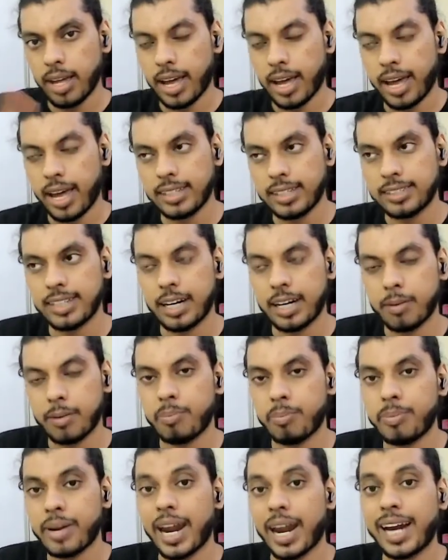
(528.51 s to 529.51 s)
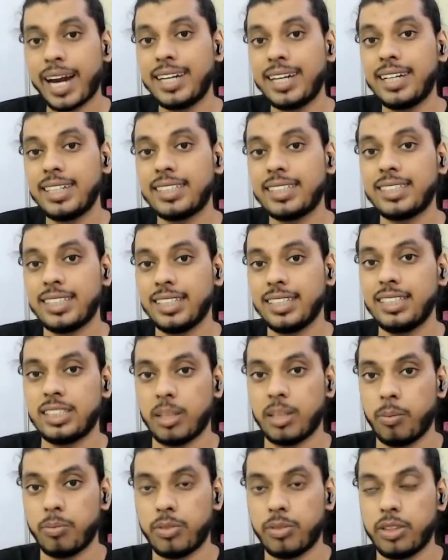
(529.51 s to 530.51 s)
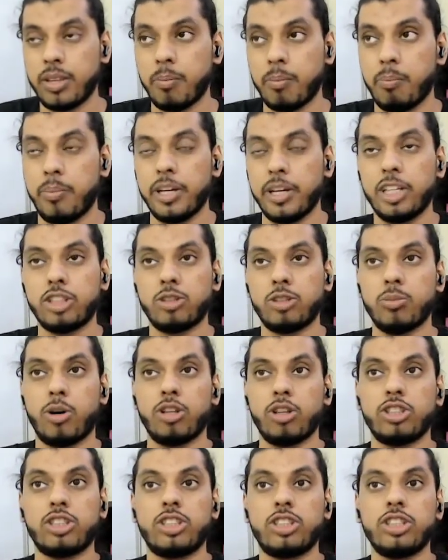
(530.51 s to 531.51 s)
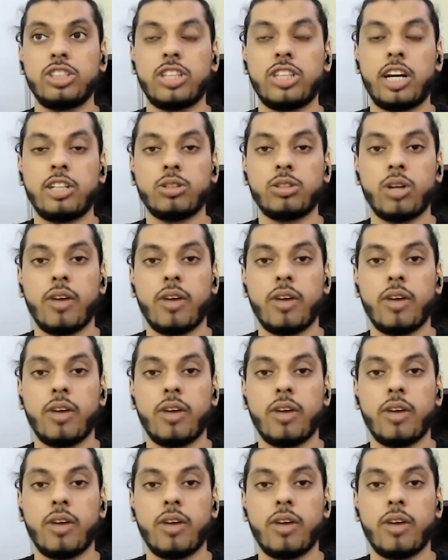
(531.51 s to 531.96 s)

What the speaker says: and start practicing the biggest monsters that is